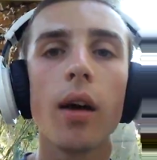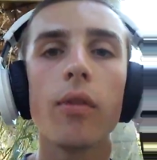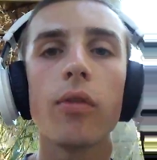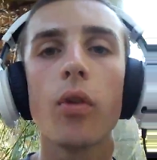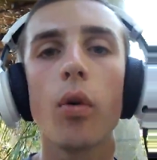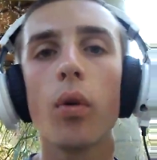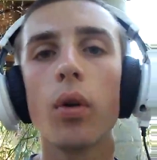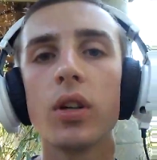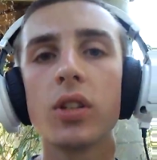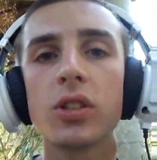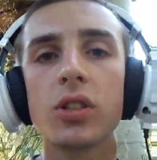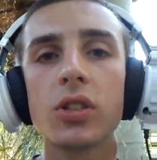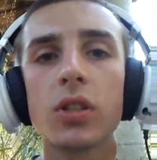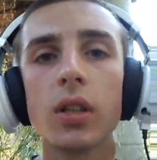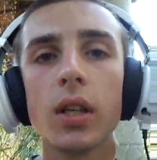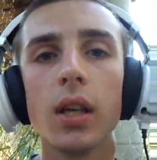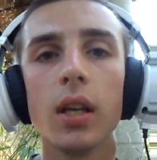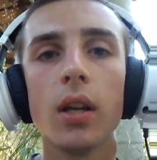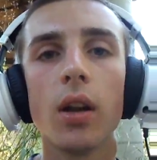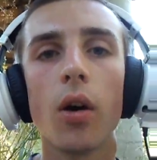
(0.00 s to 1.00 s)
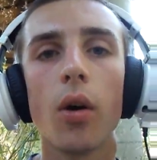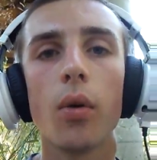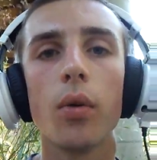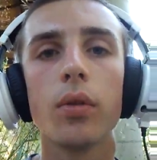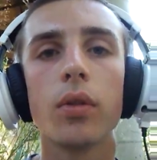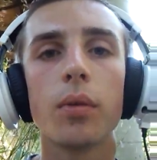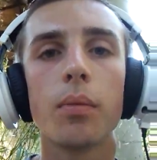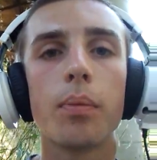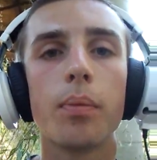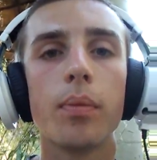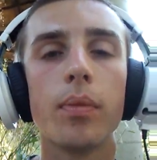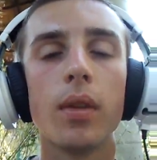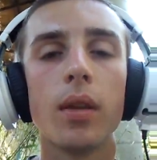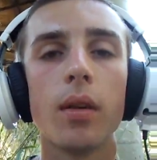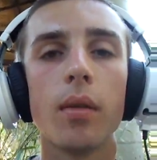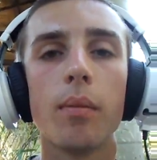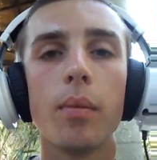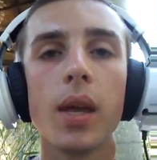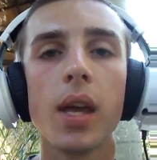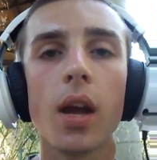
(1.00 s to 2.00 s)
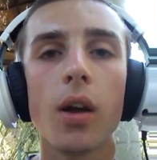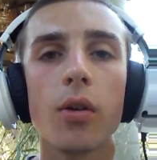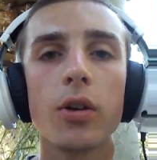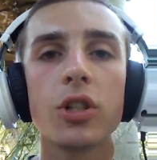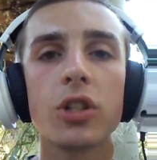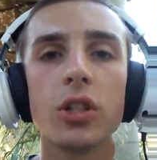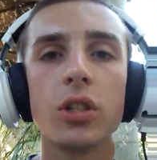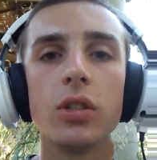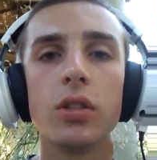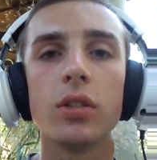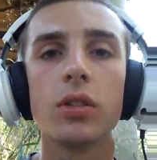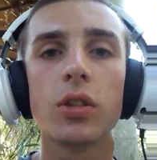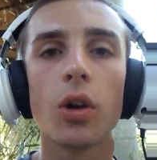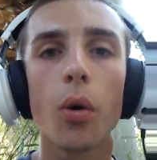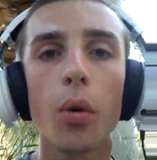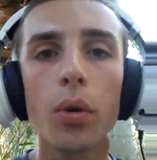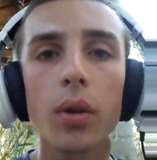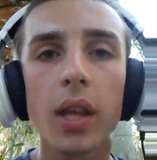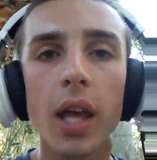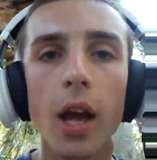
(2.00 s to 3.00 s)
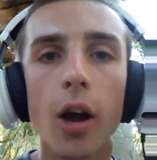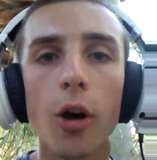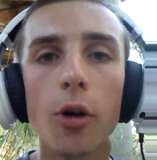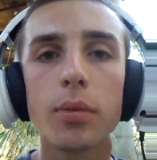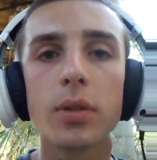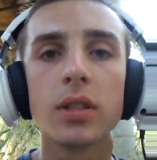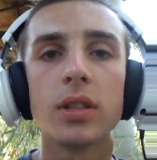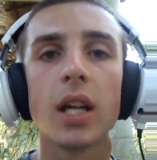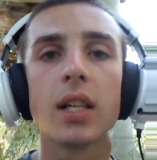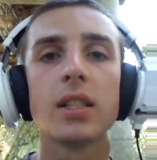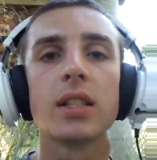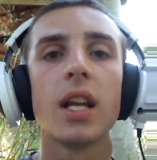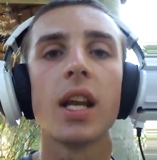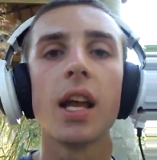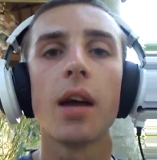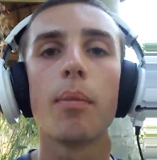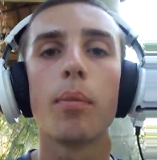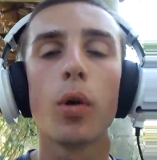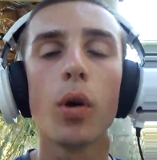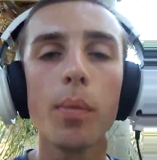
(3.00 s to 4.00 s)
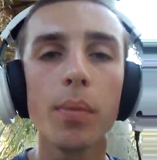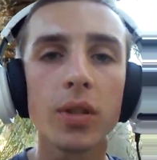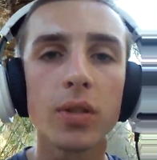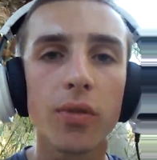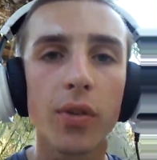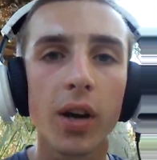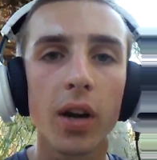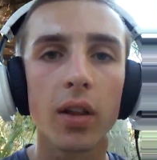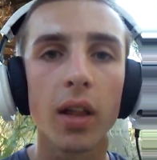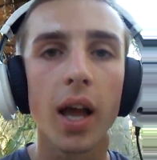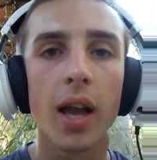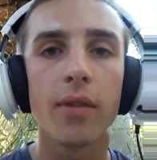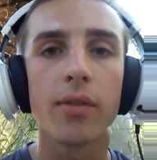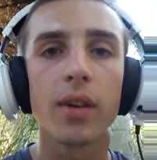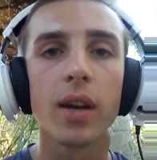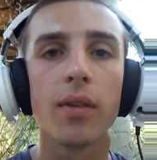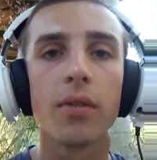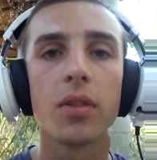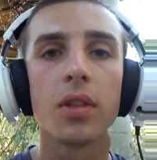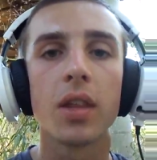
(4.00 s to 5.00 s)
Of course, being a Christian totally helps, and that's setting a purpose for your life and